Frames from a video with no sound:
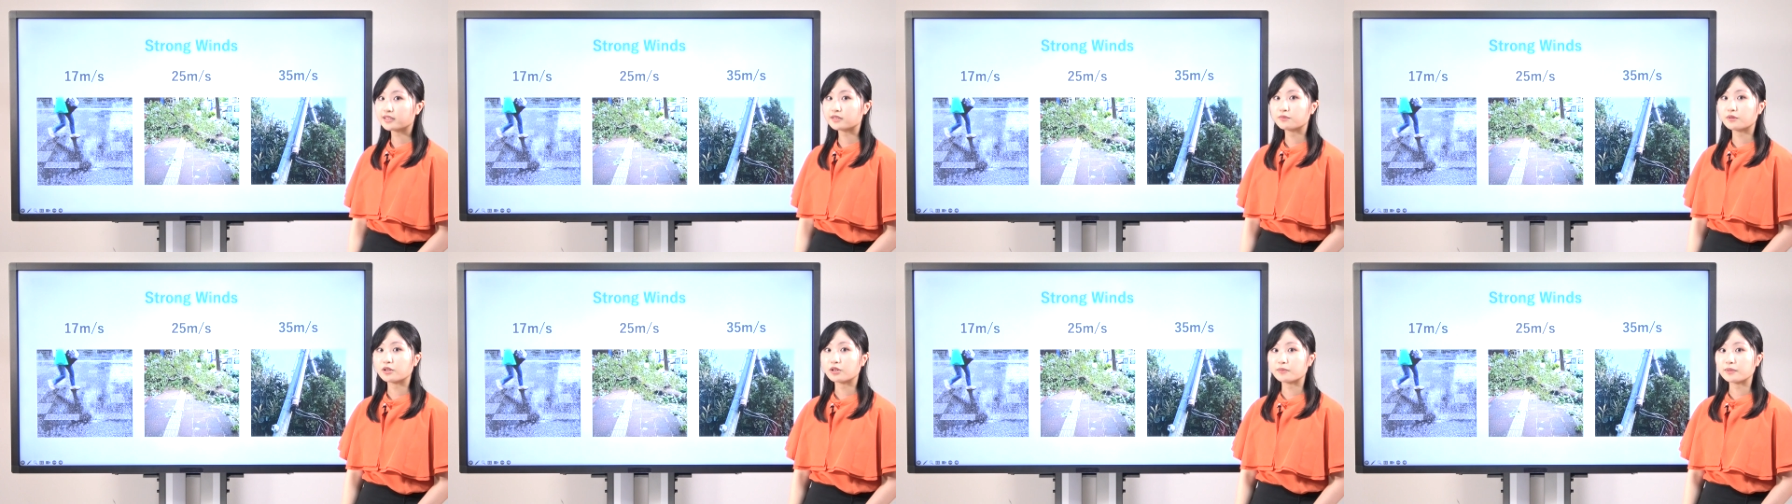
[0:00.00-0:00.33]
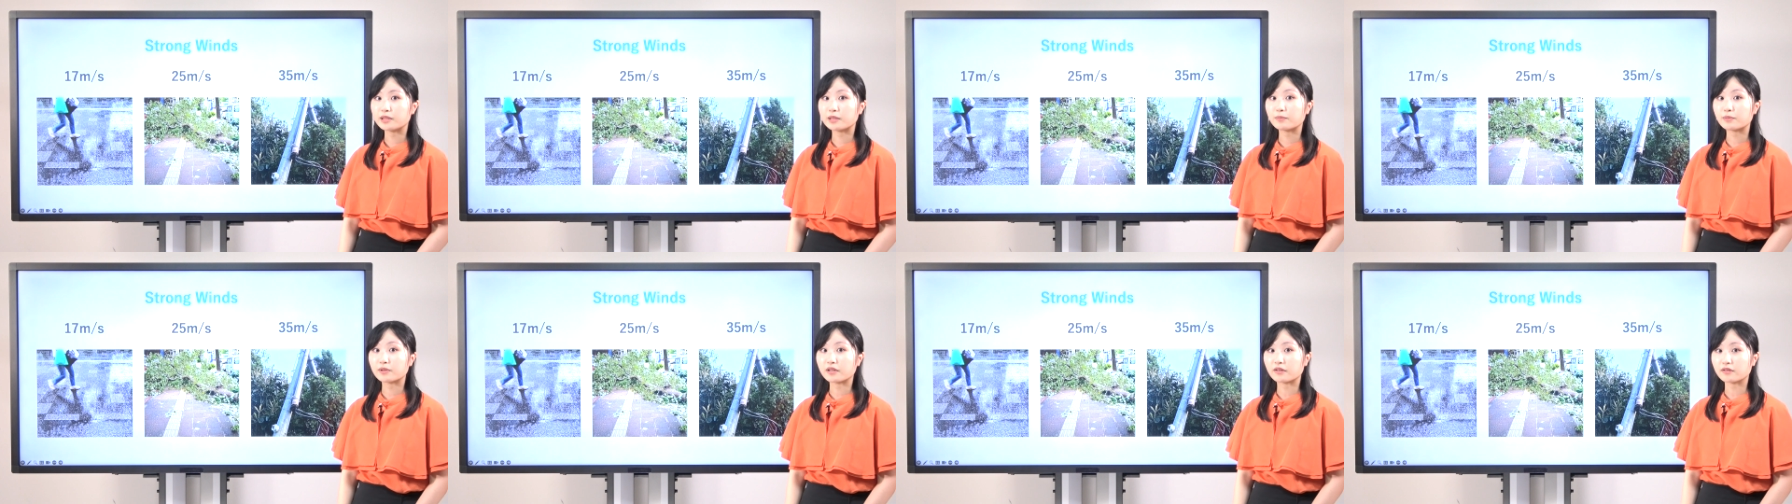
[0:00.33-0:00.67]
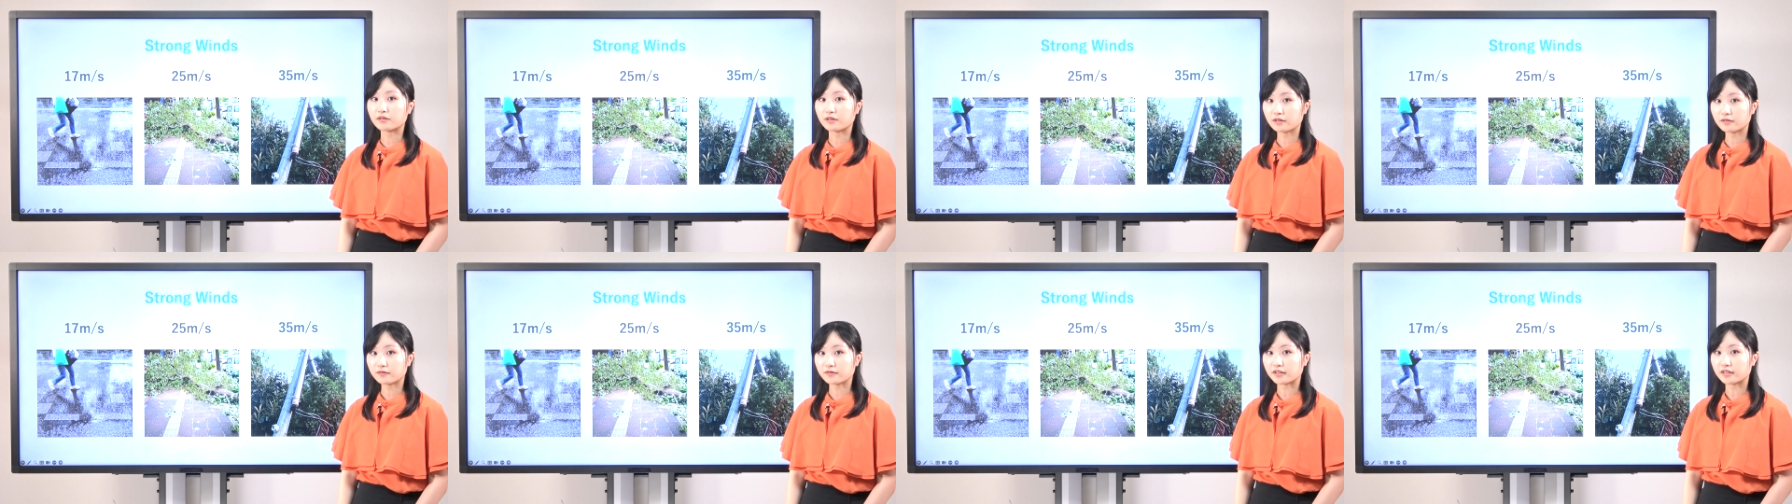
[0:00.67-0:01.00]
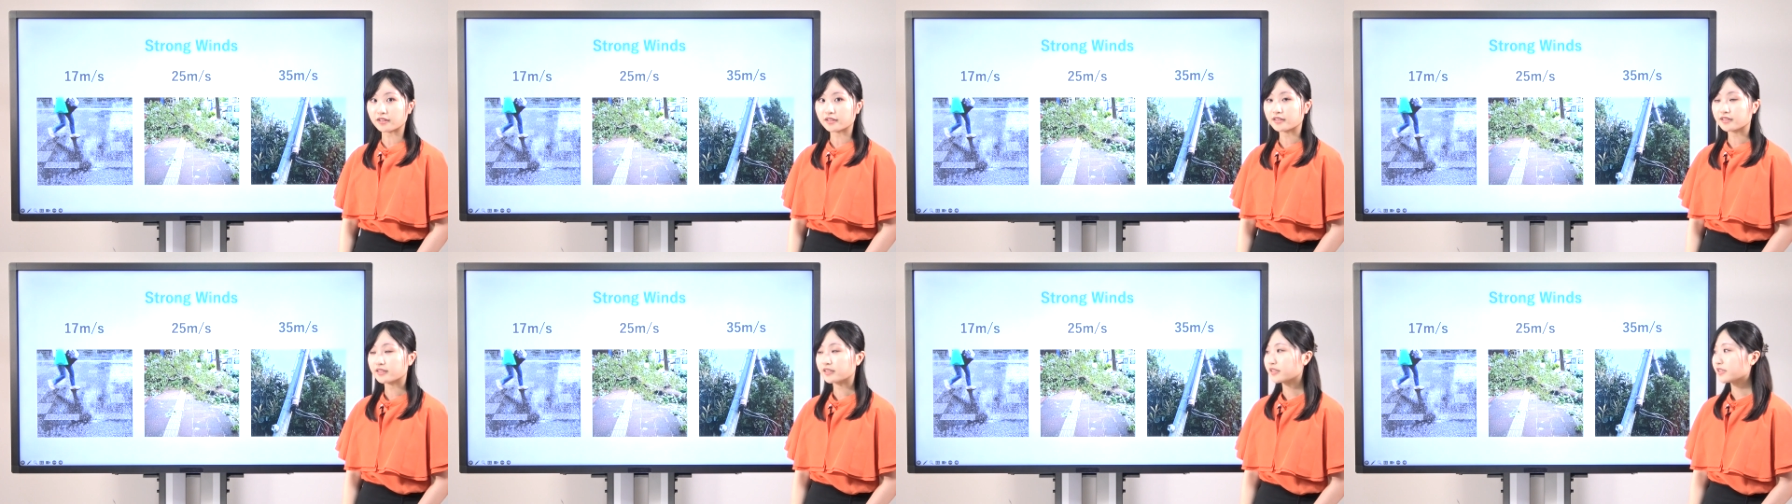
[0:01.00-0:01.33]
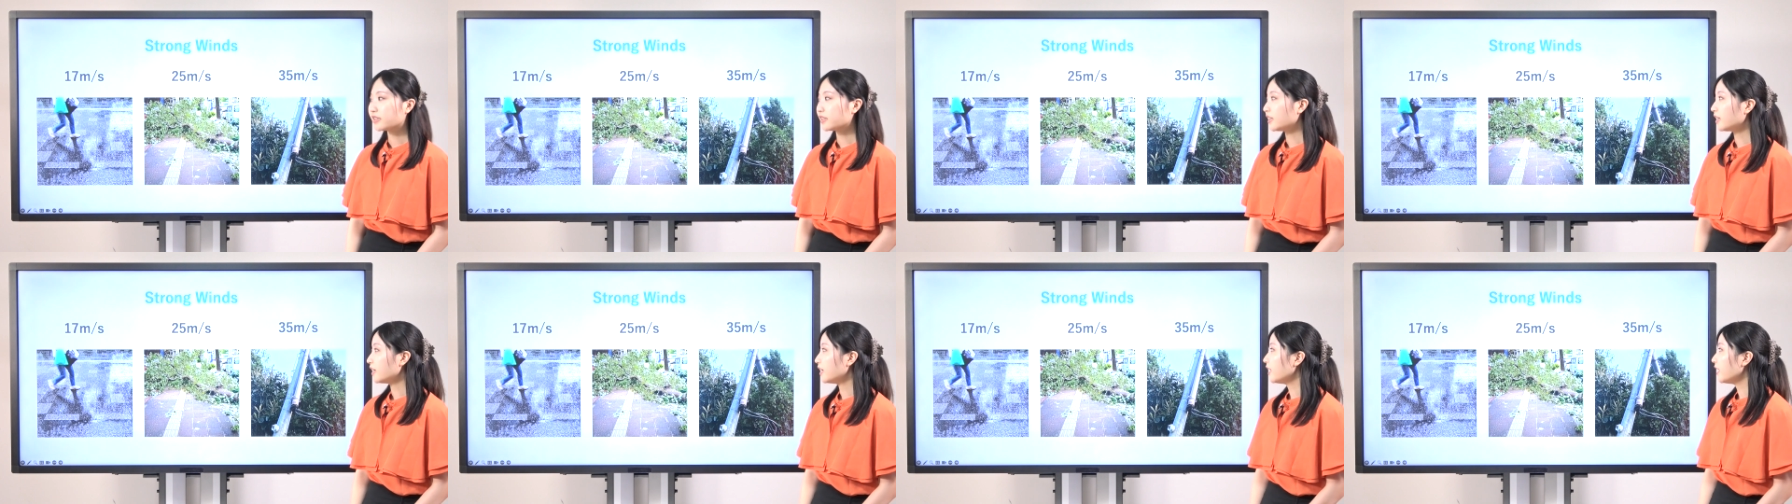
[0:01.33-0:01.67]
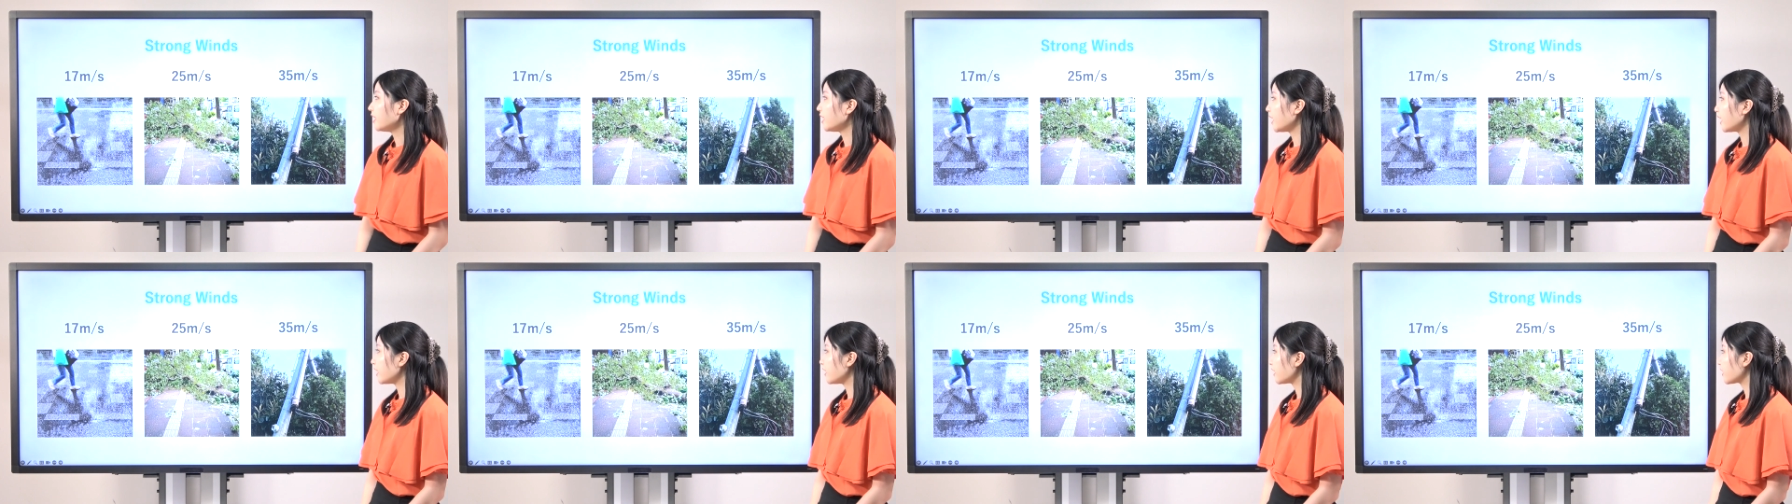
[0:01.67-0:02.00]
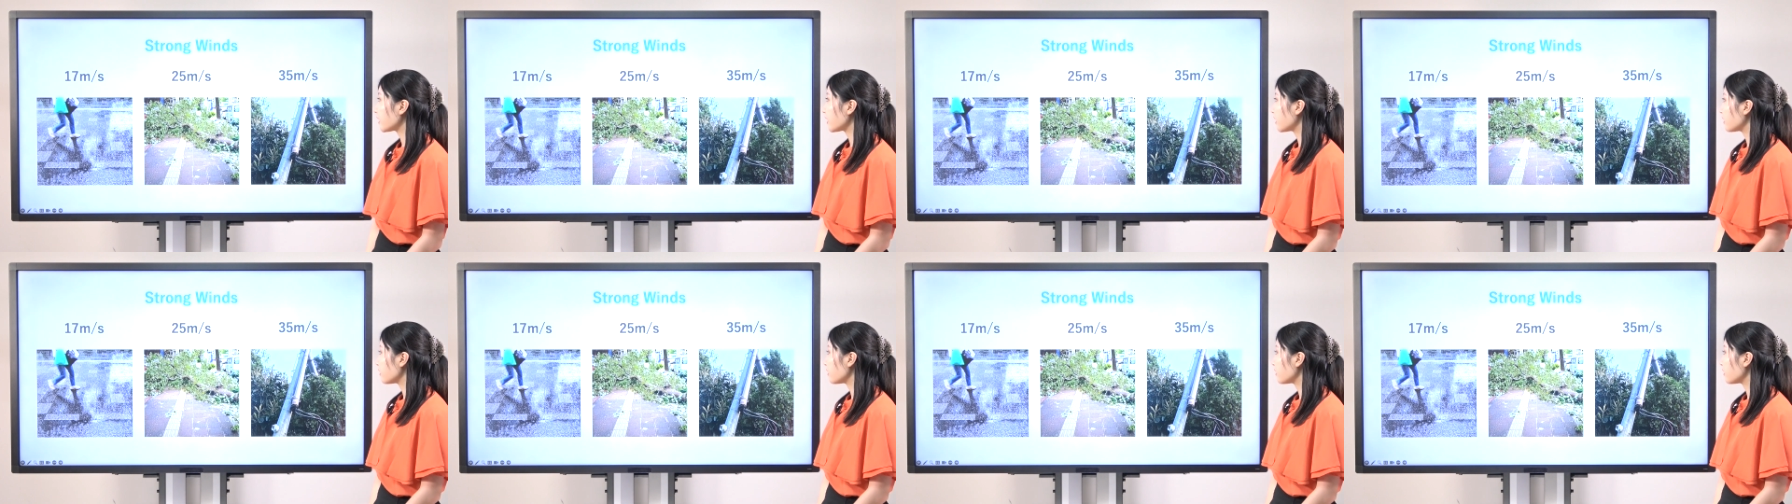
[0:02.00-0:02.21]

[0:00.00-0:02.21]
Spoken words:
will be blown over, and it can